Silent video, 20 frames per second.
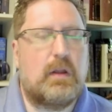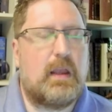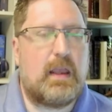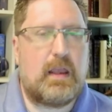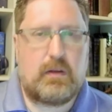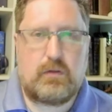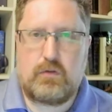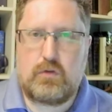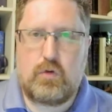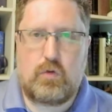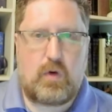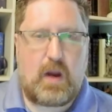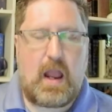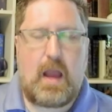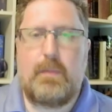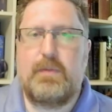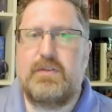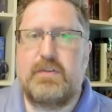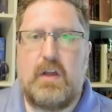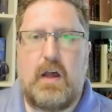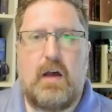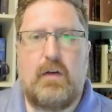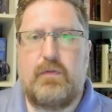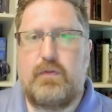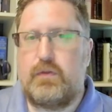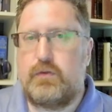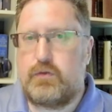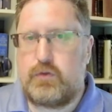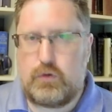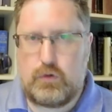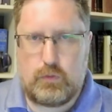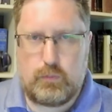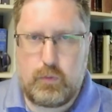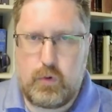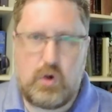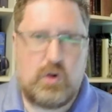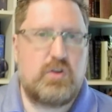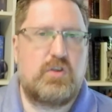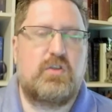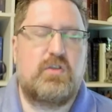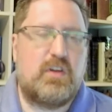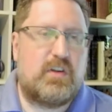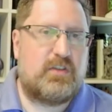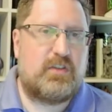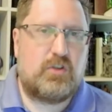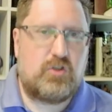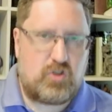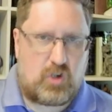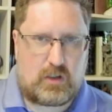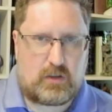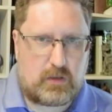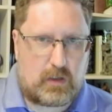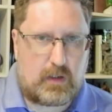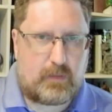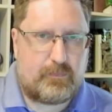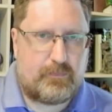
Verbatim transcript: and grab stuff to push this agenda.